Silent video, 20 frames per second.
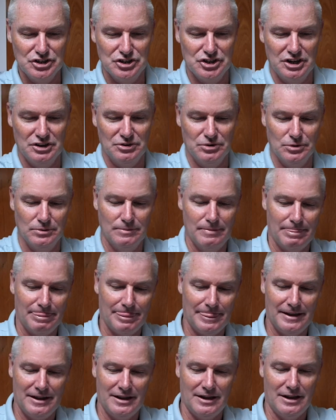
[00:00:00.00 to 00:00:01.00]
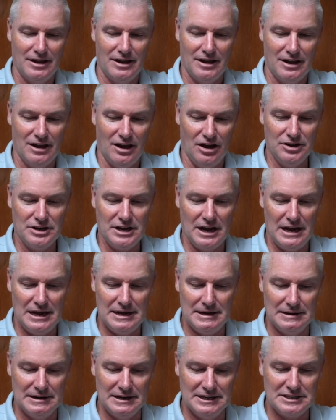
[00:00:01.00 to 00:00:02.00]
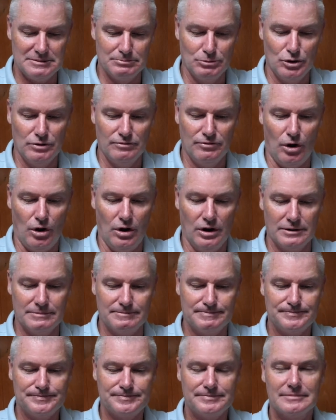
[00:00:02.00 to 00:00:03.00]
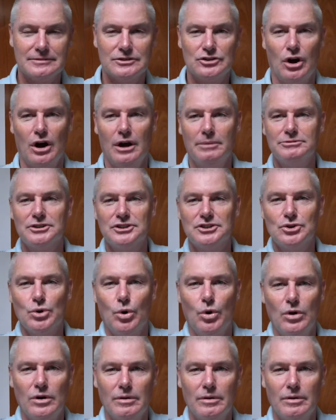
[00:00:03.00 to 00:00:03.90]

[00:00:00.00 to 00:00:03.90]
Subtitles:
general? Okay, let's move on. Time to talk